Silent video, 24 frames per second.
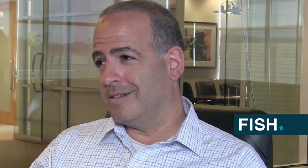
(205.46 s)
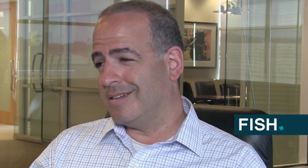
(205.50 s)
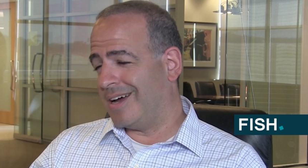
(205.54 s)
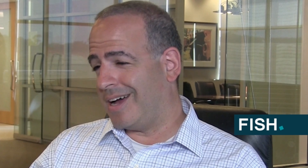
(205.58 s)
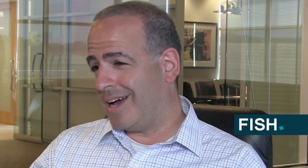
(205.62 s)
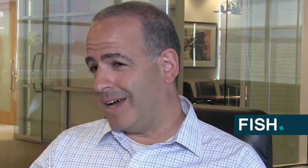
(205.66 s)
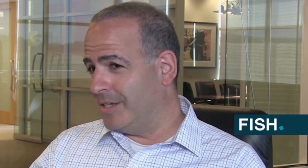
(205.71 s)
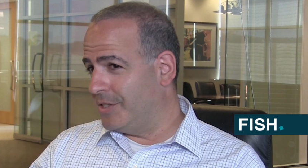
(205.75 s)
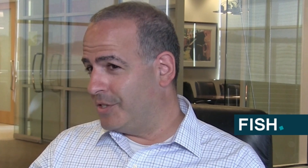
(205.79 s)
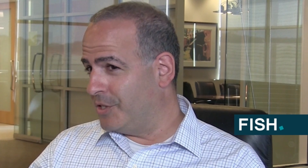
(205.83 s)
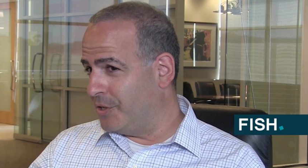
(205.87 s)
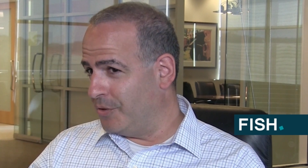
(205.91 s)

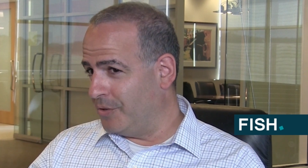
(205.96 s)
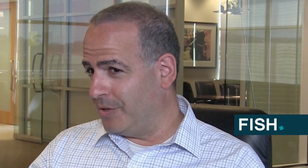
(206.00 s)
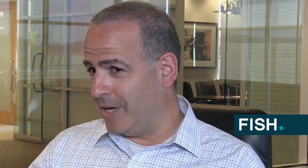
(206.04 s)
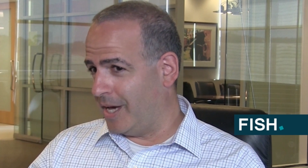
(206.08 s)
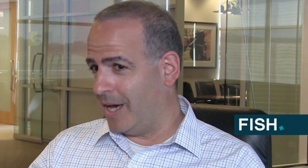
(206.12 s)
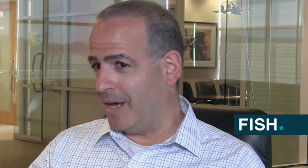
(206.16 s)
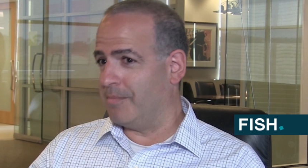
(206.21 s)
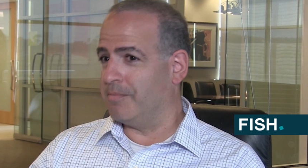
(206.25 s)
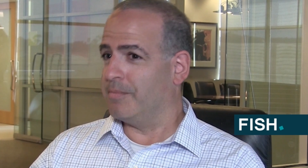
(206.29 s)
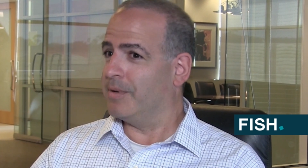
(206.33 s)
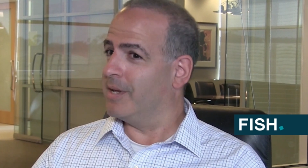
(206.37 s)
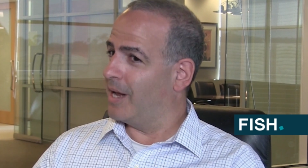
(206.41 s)
Tied to
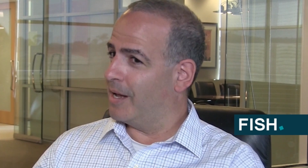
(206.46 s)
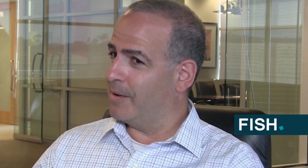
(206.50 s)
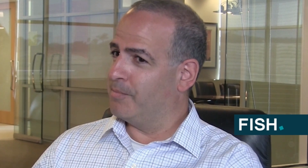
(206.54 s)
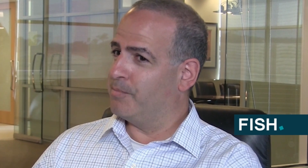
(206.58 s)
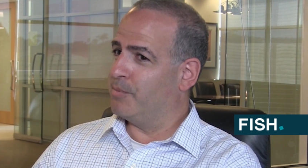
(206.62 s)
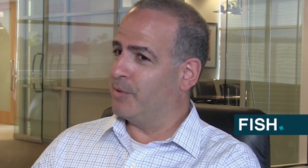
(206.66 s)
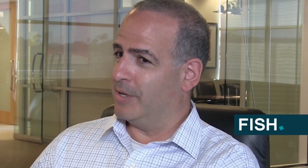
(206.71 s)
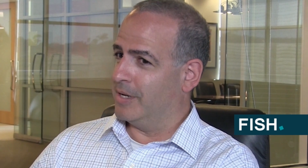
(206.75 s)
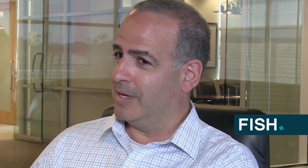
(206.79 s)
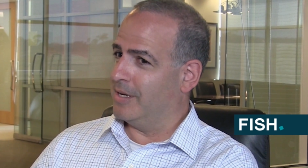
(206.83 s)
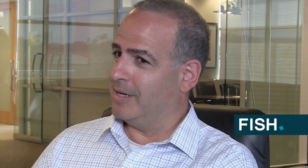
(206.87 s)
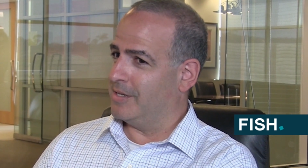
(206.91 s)
that, but
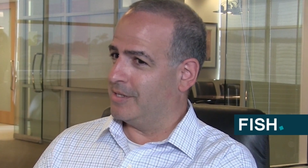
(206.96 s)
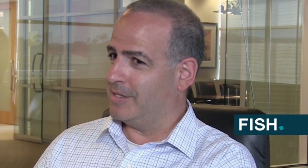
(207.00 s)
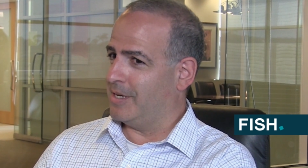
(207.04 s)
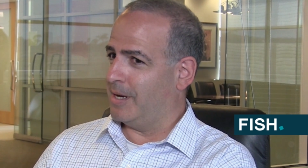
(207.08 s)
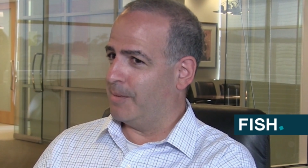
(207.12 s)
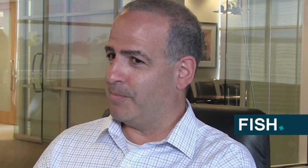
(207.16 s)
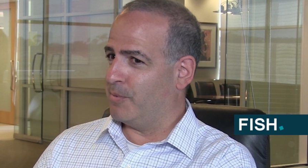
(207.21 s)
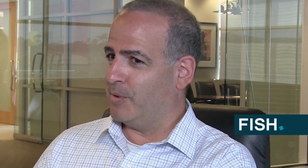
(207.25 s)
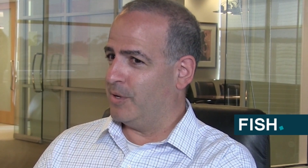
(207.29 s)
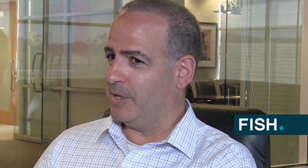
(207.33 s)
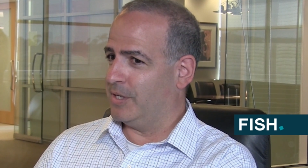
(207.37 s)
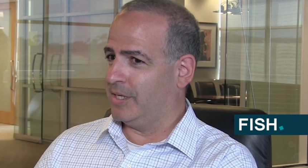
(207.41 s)
I'd put in a
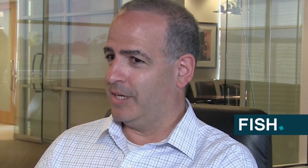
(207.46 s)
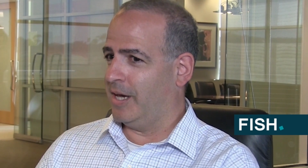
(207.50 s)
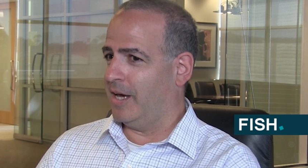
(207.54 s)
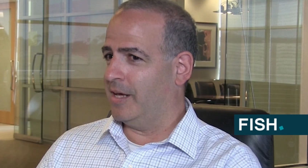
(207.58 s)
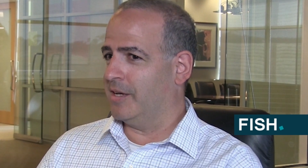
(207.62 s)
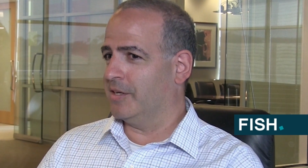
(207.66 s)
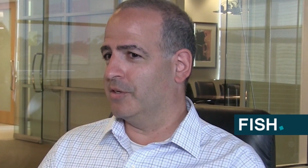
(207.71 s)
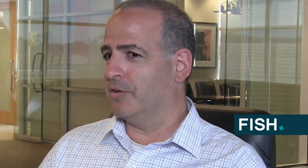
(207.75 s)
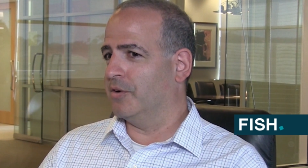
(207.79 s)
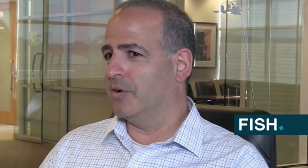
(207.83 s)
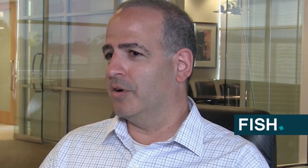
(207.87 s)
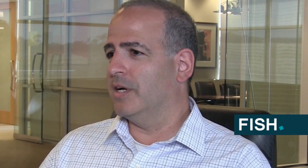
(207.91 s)
separate
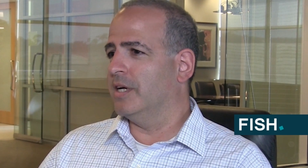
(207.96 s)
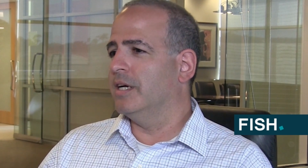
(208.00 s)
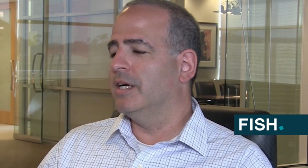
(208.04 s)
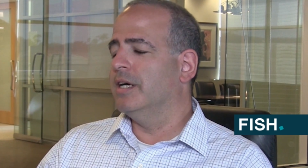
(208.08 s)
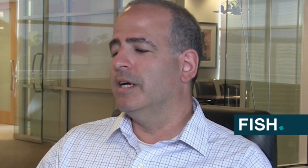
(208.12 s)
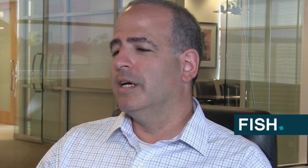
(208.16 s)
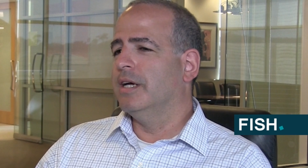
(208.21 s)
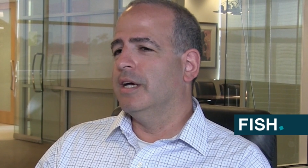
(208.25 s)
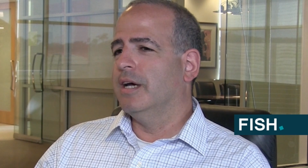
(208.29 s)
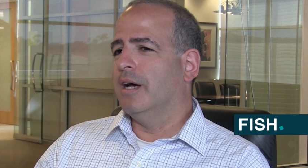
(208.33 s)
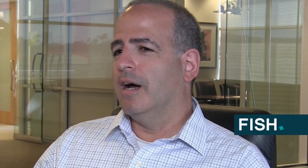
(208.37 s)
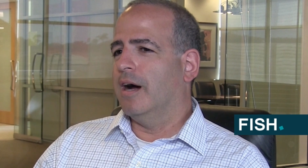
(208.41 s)
category,
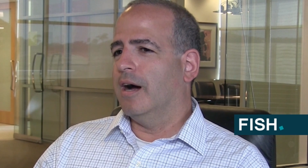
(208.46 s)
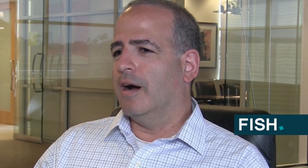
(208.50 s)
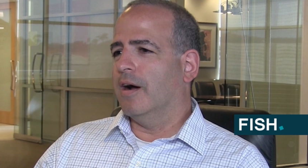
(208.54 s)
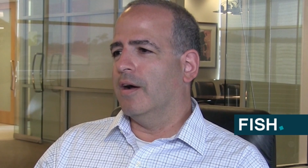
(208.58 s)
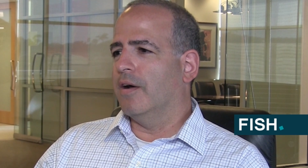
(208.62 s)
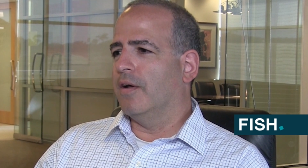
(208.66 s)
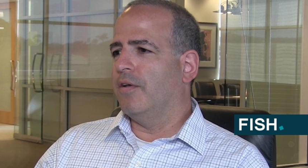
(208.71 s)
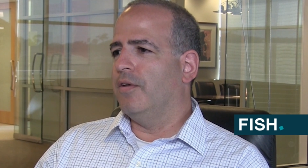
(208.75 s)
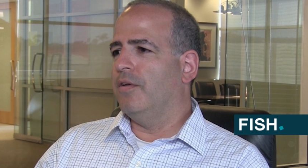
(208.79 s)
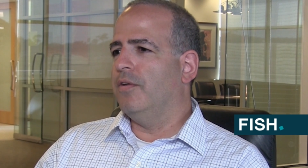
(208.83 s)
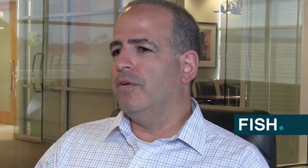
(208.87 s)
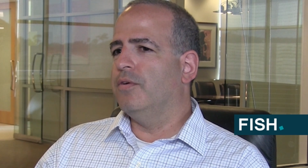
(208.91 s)

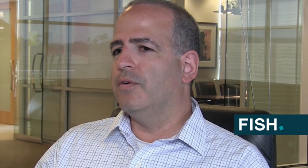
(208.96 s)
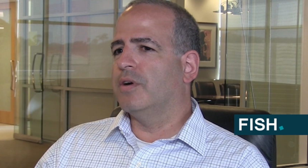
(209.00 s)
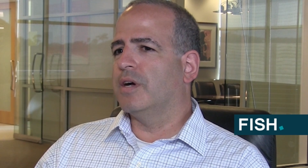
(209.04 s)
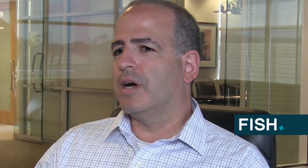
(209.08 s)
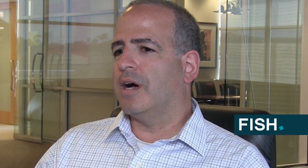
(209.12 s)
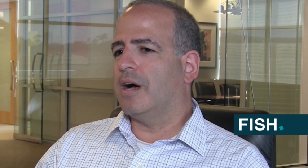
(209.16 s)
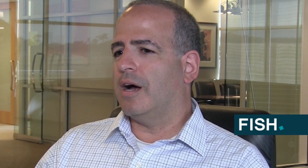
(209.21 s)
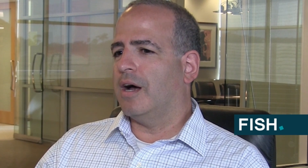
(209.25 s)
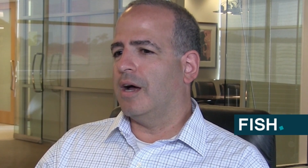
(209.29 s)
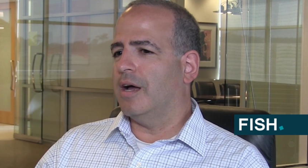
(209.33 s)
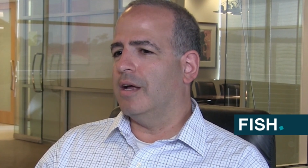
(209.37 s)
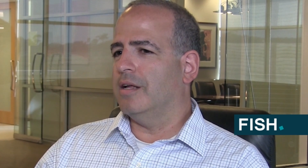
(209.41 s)
are new
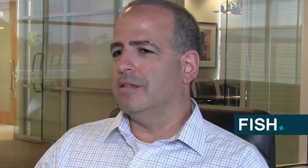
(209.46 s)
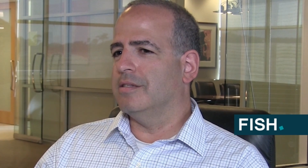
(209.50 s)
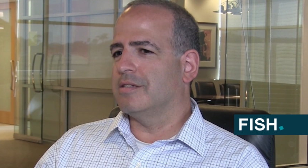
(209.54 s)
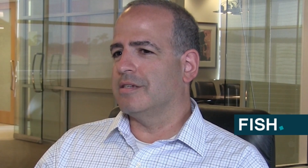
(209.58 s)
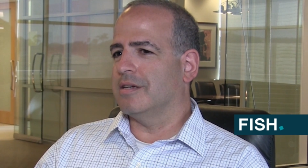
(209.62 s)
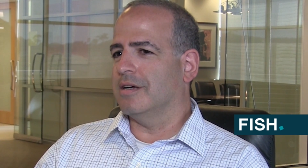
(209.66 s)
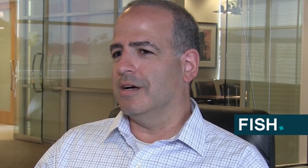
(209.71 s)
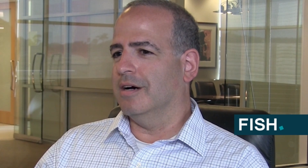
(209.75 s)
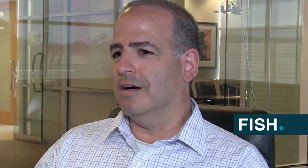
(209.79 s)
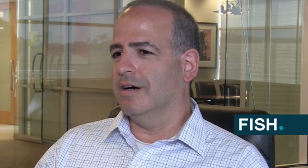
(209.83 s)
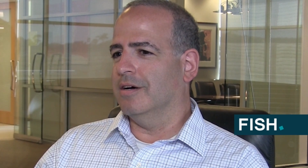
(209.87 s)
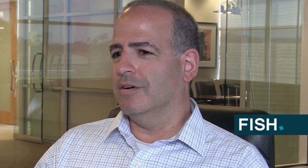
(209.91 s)

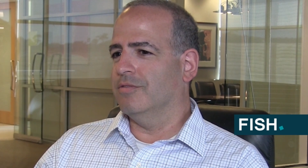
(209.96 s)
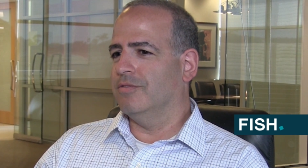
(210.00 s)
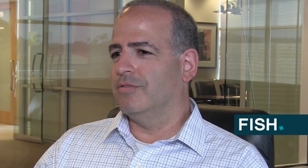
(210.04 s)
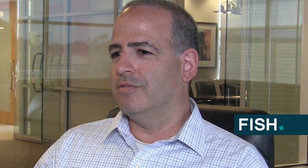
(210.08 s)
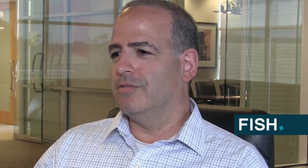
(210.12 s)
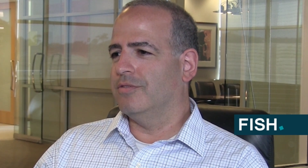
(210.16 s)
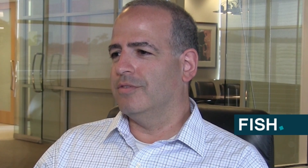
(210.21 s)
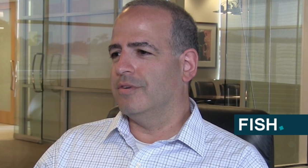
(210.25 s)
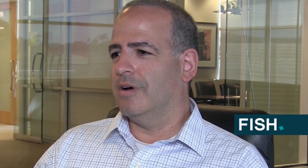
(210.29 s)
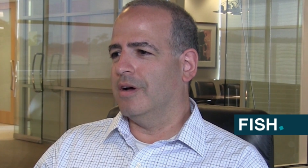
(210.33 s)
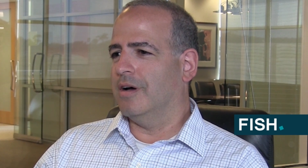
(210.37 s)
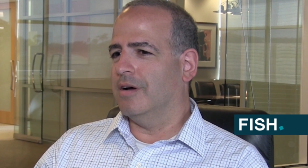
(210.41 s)
kinds of
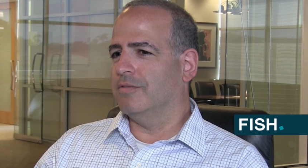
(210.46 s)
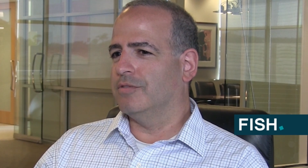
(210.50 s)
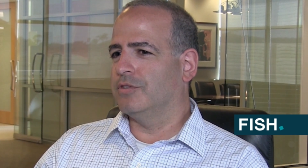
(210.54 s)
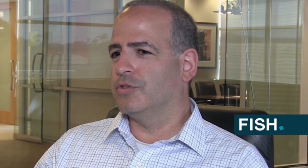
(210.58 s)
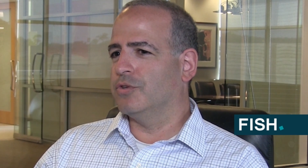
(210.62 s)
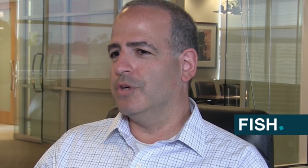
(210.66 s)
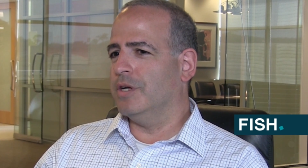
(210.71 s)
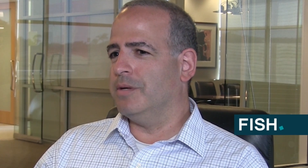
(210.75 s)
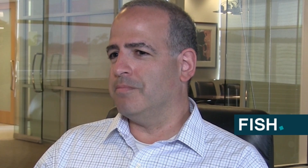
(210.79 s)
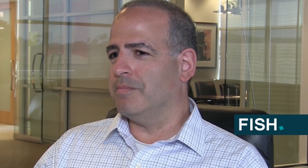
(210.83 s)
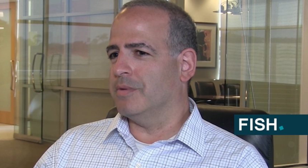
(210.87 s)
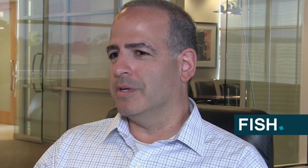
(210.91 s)

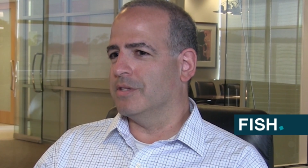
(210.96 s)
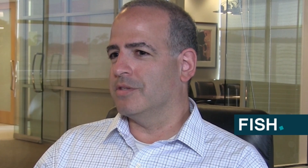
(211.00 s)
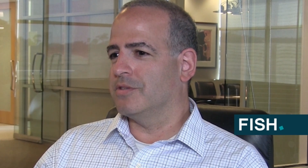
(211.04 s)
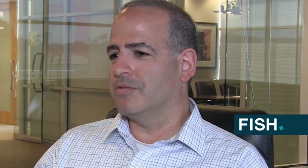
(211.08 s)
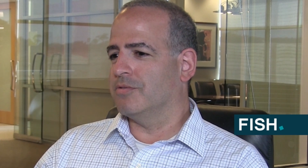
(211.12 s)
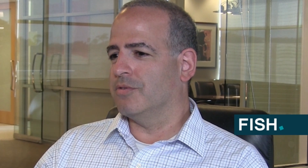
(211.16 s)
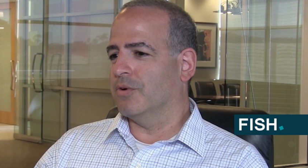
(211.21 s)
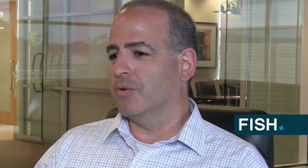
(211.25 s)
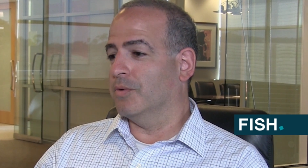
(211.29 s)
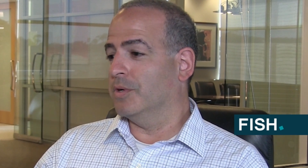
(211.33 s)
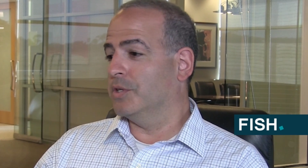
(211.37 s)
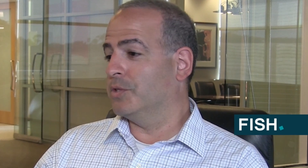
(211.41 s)
treatments
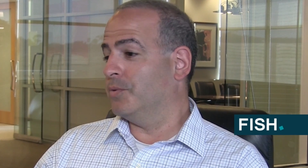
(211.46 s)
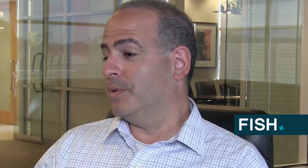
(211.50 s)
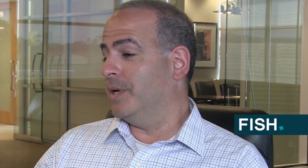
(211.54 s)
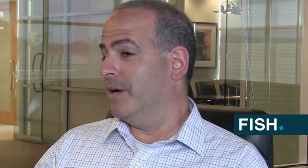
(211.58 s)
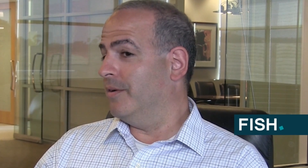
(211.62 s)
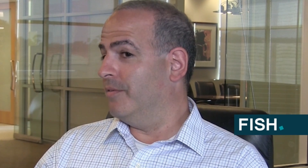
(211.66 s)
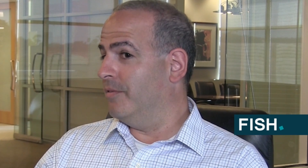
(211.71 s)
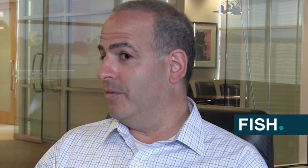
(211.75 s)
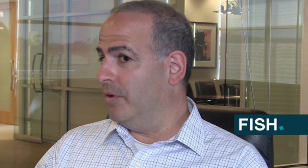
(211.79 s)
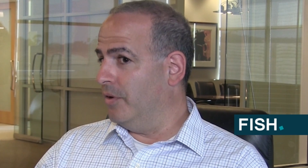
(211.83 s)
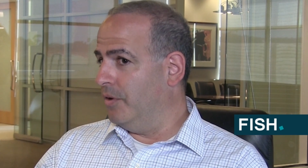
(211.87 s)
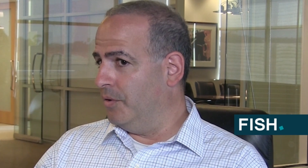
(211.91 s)
for which we
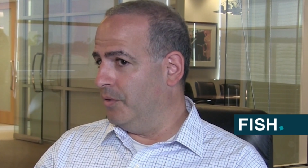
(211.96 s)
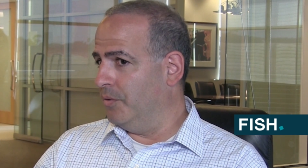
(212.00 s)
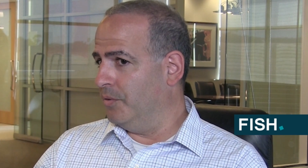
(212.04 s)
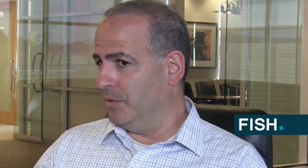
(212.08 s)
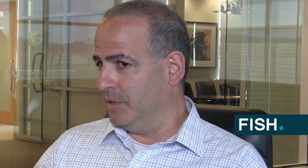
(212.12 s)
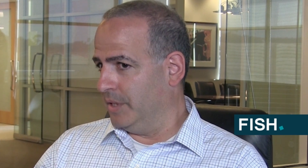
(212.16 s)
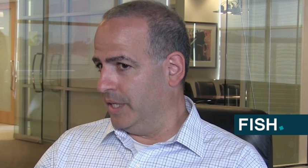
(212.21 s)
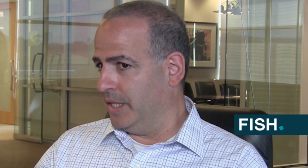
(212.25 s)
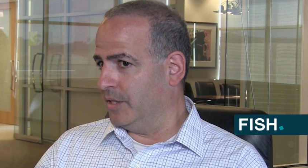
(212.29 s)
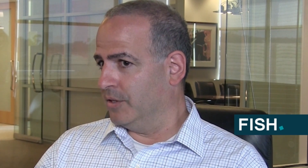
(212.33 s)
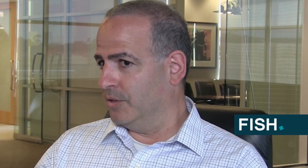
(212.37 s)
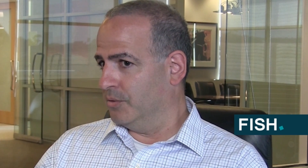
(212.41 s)
have new
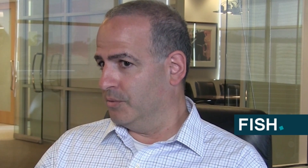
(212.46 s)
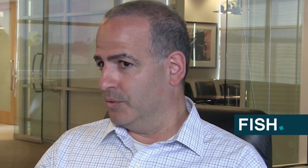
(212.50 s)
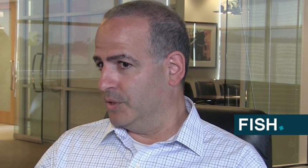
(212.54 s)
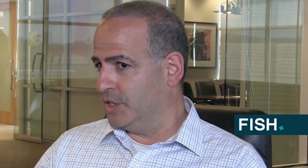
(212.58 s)
legal